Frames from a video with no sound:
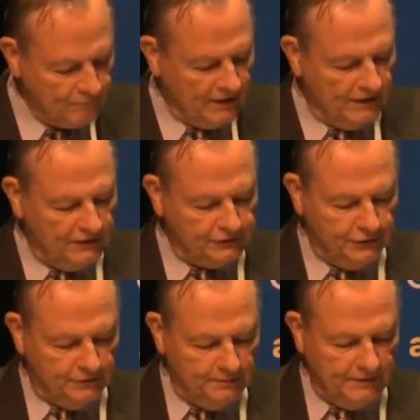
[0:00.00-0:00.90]
Thus, you
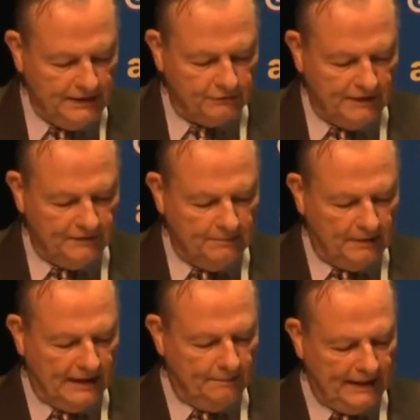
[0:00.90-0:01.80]
can be driven
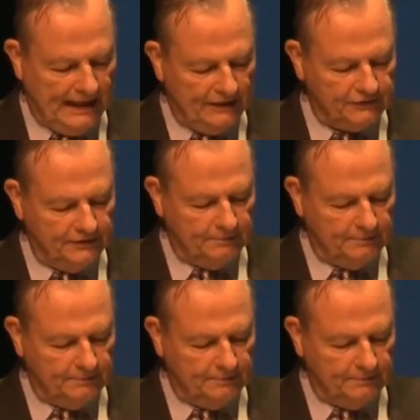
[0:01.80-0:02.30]
by a passion